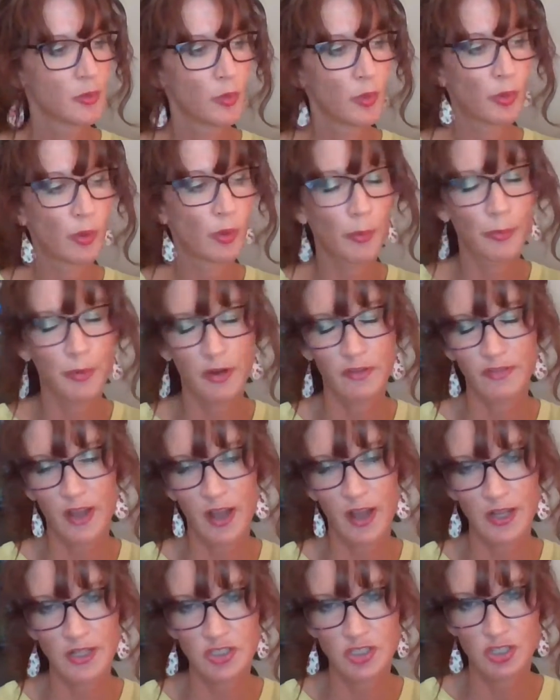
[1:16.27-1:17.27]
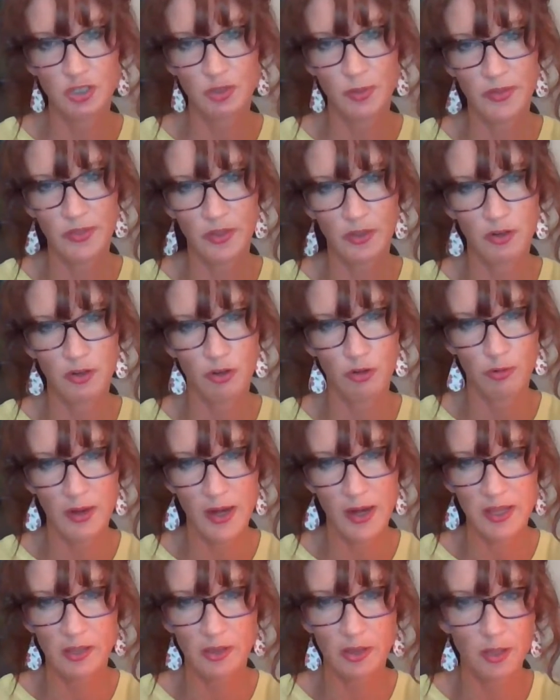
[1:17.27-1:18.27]
We will provide you with the
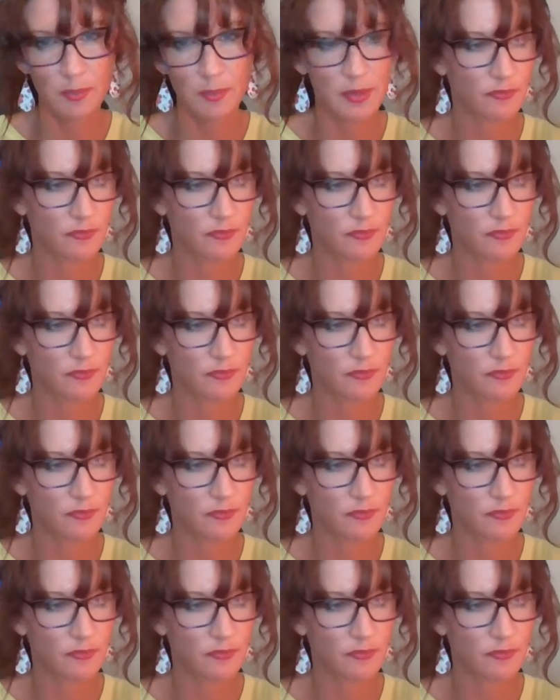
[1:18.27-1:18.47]
curriculum